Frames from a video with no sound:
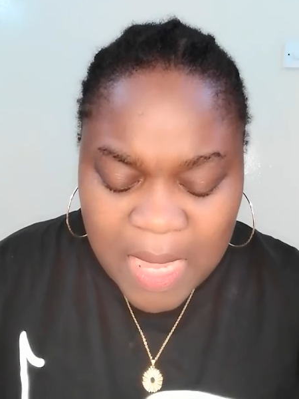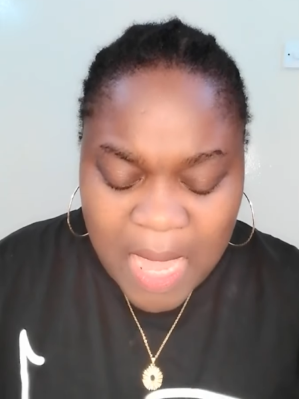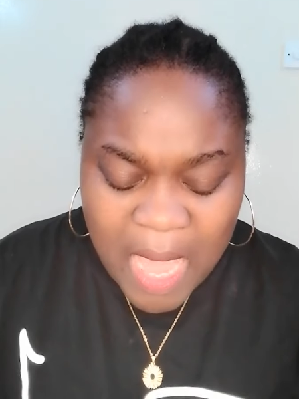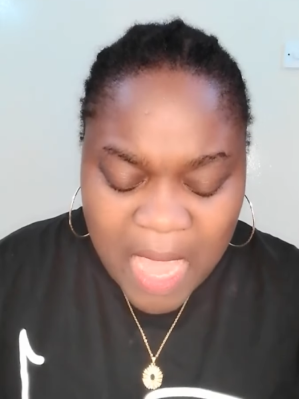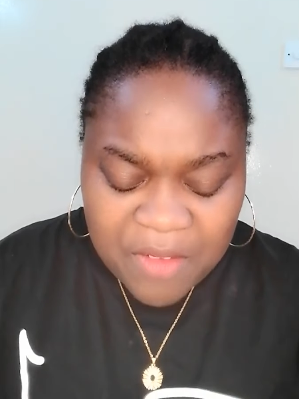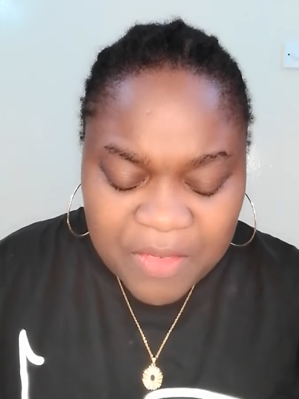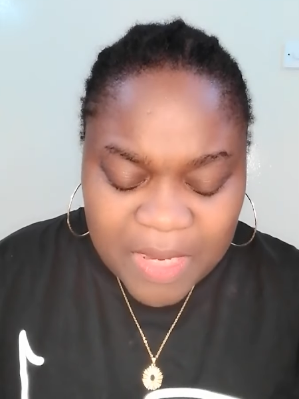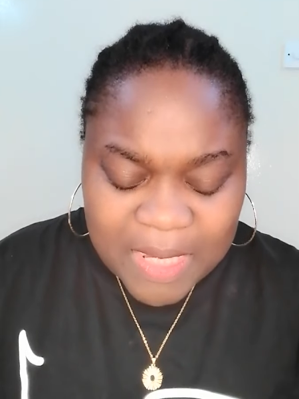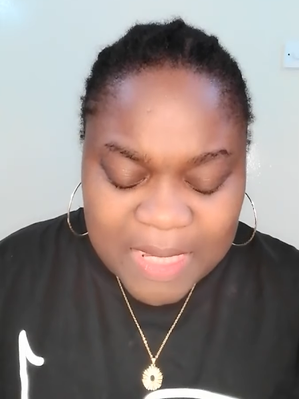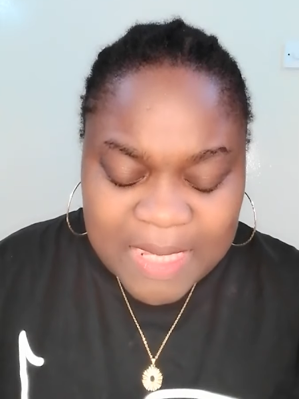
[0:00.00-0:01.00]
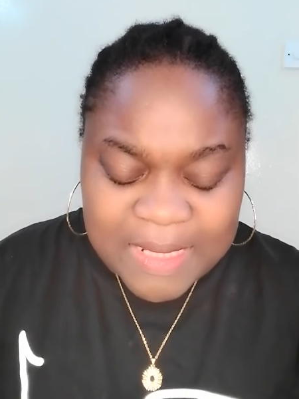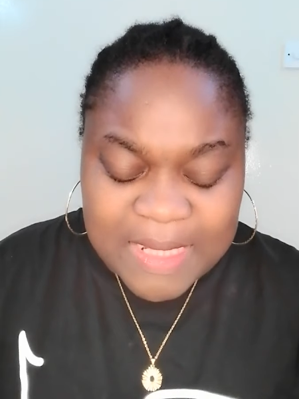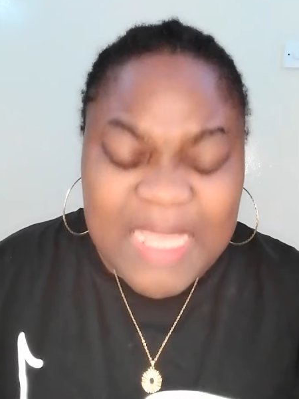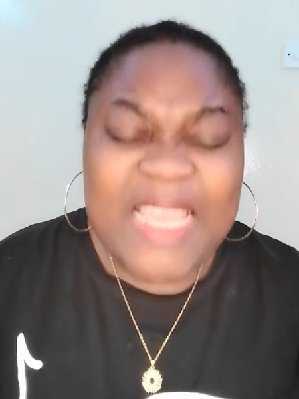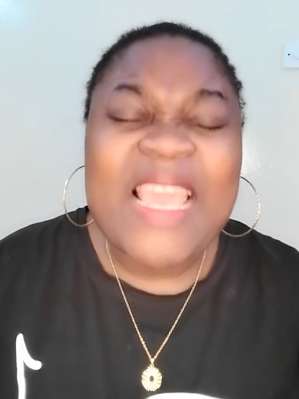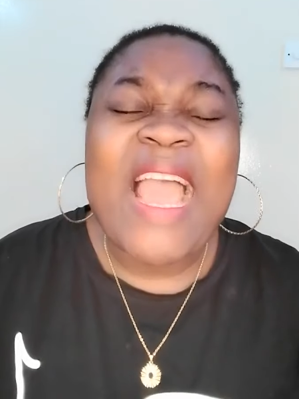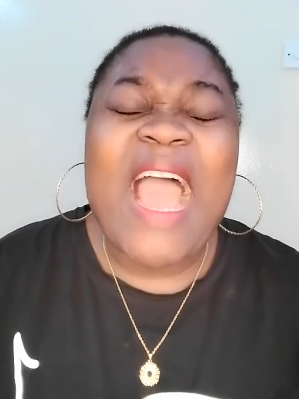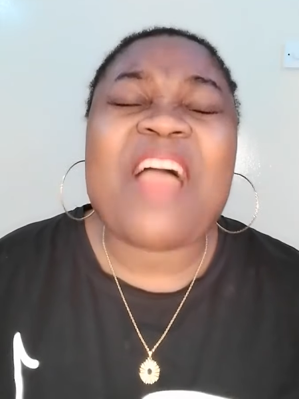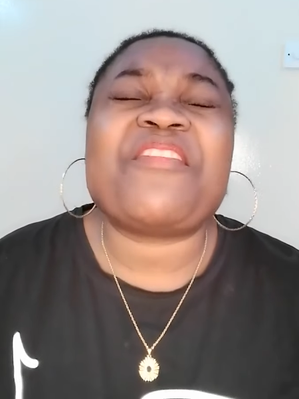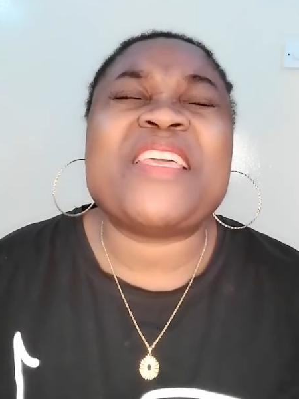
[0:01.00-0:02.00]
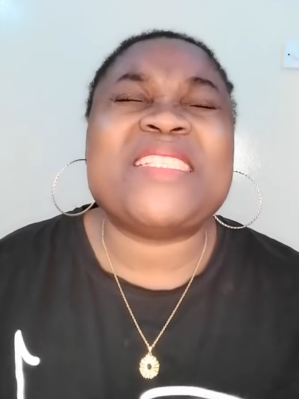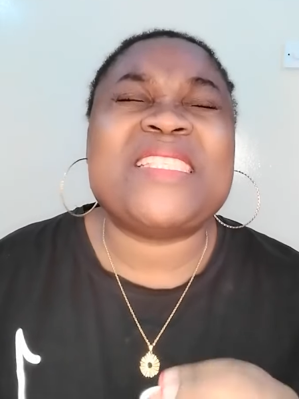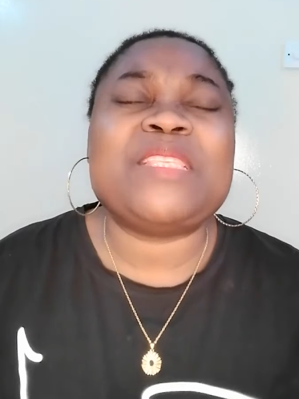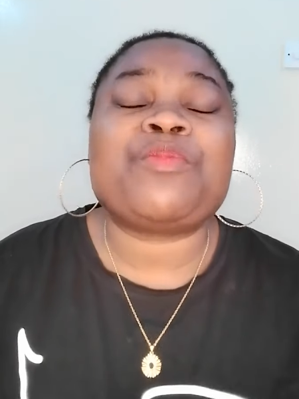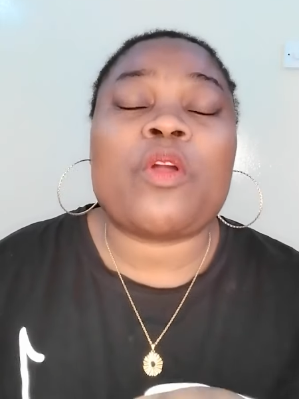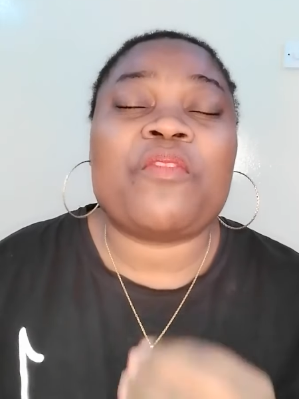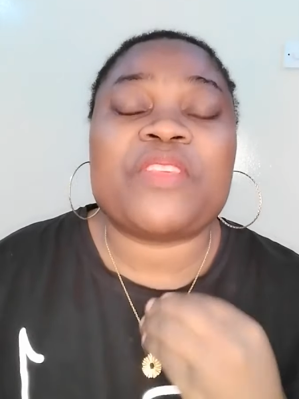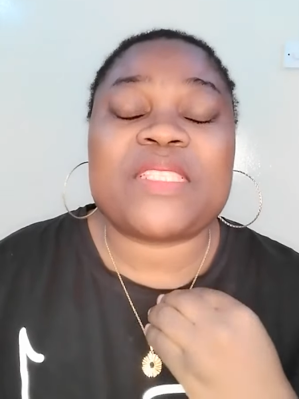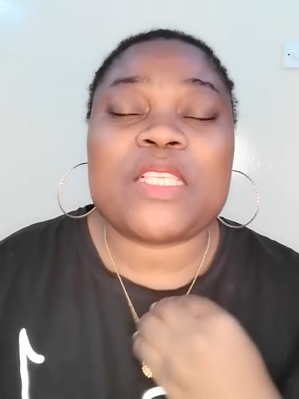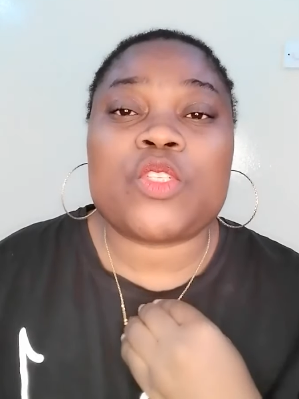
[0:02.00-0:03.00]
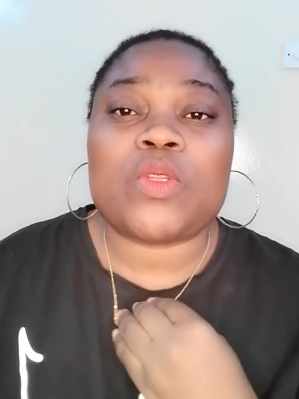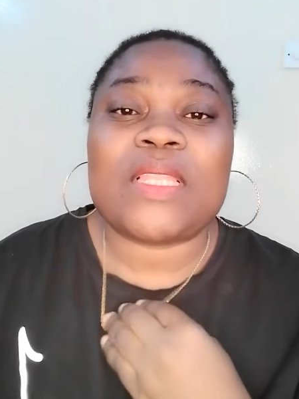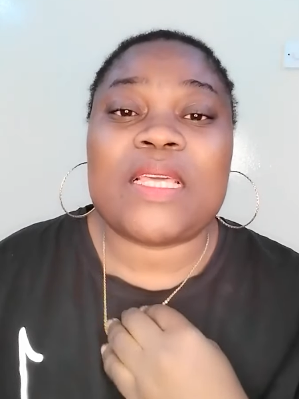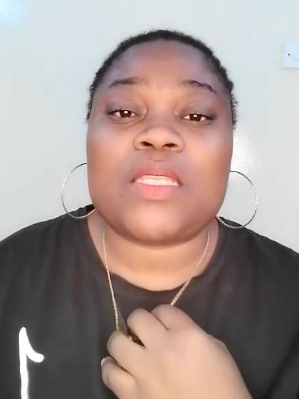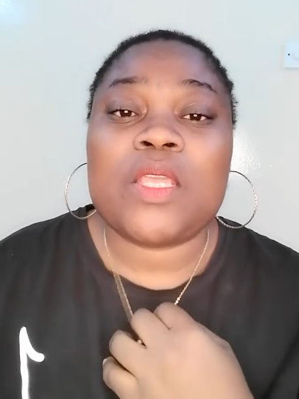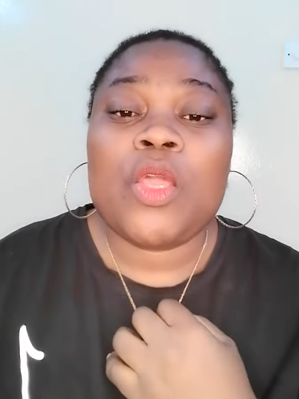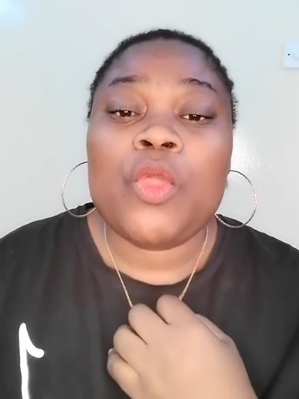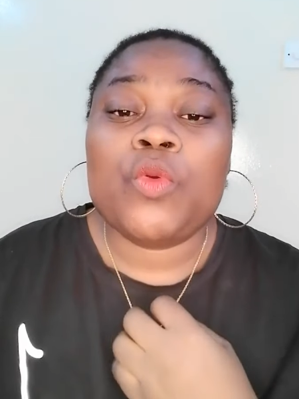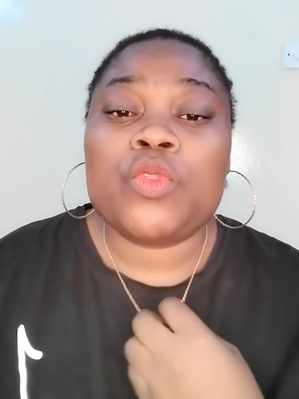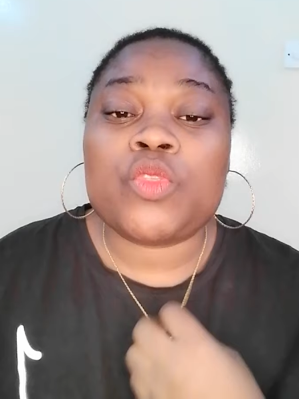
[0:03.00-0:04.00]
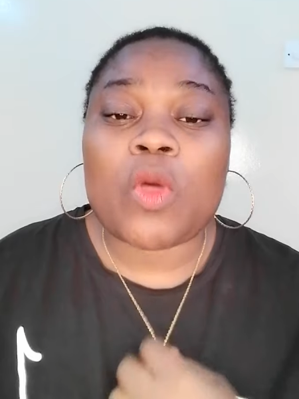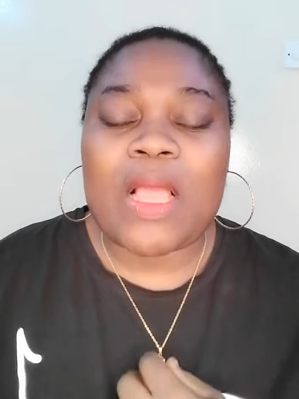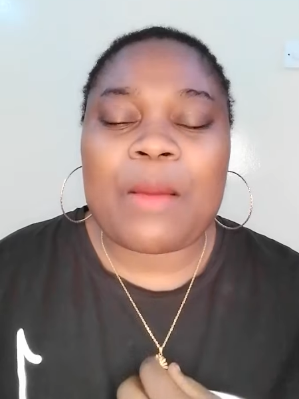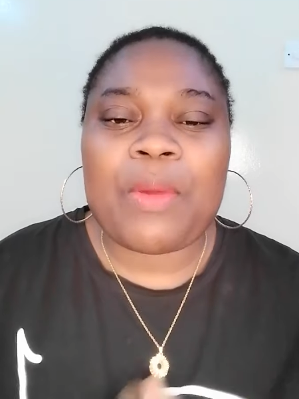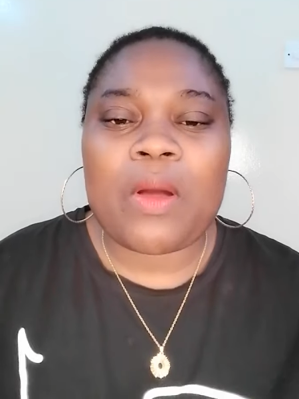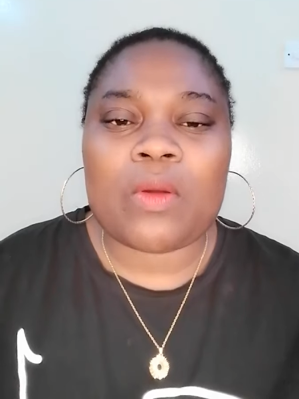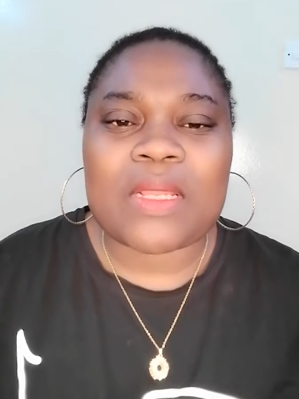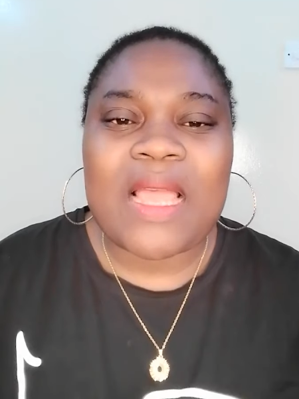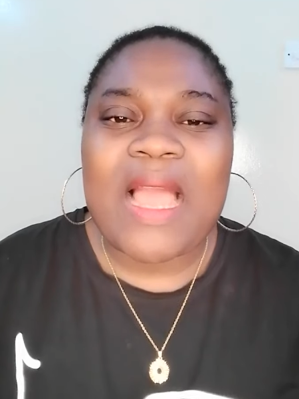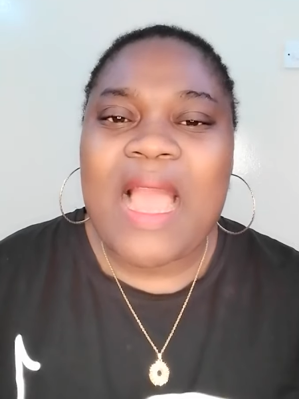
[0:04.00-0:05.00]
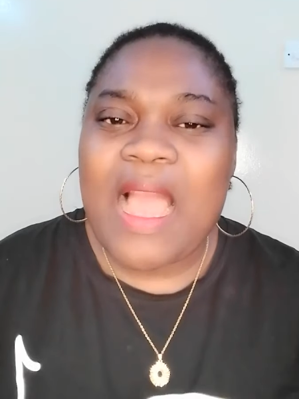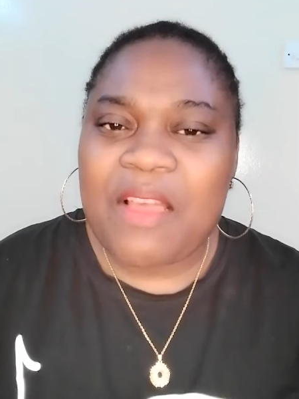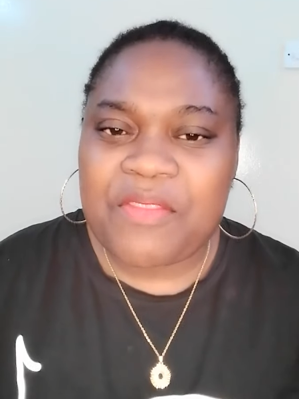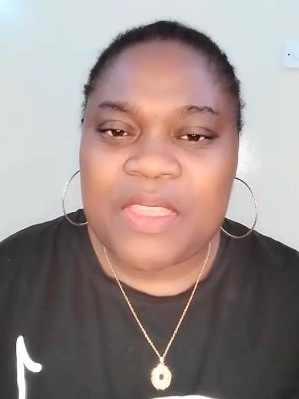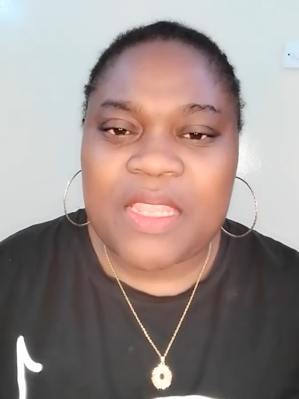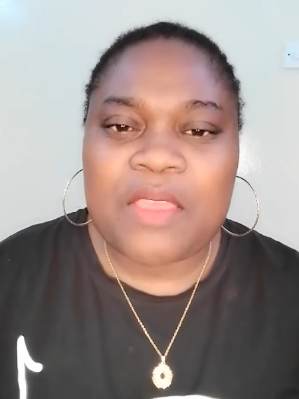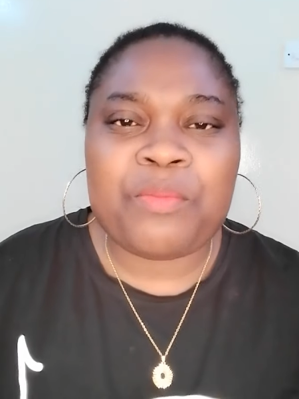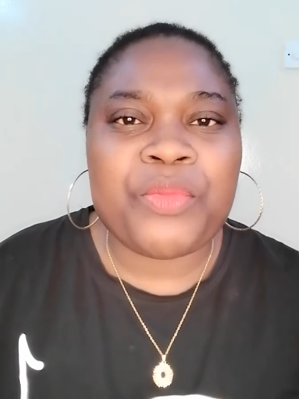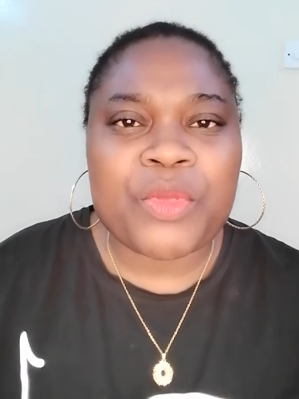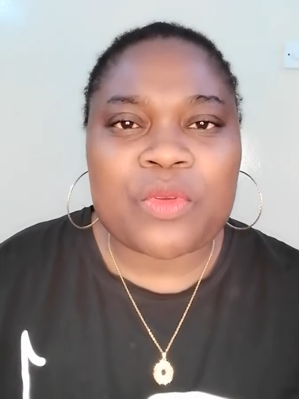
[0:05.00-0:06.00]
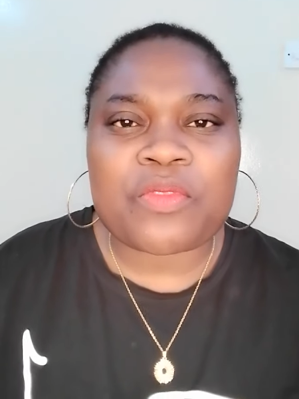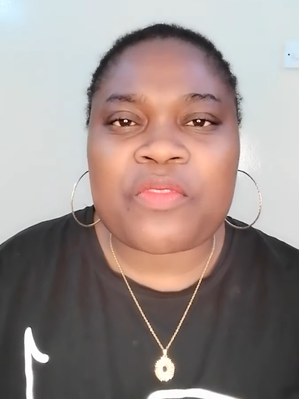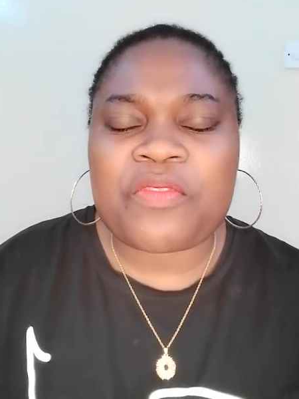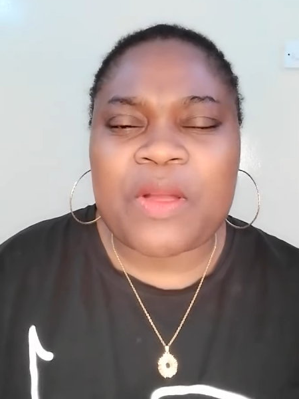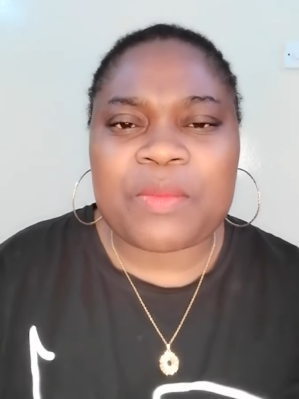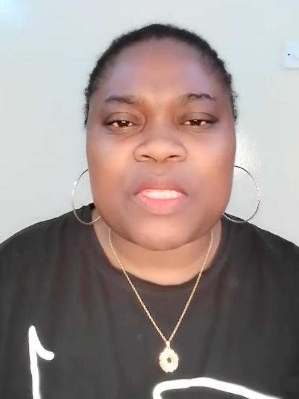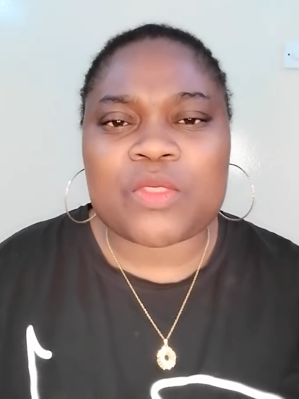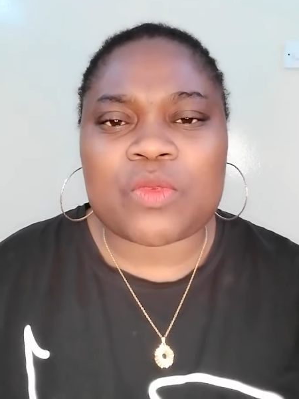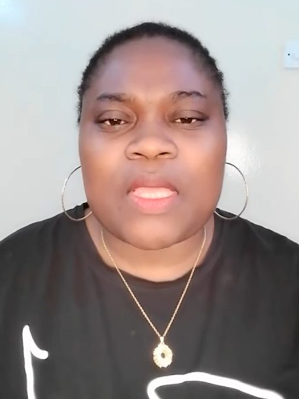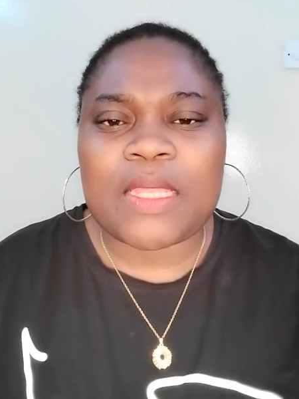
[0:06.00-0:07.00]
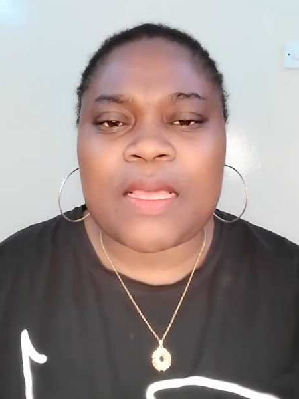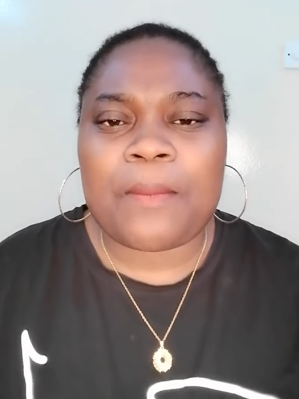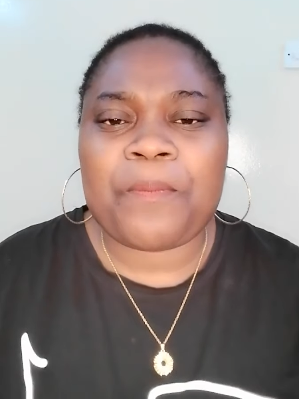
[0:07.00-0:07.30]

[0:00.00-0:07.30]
Have a have a deep conversation that will talk about having a beautiful family together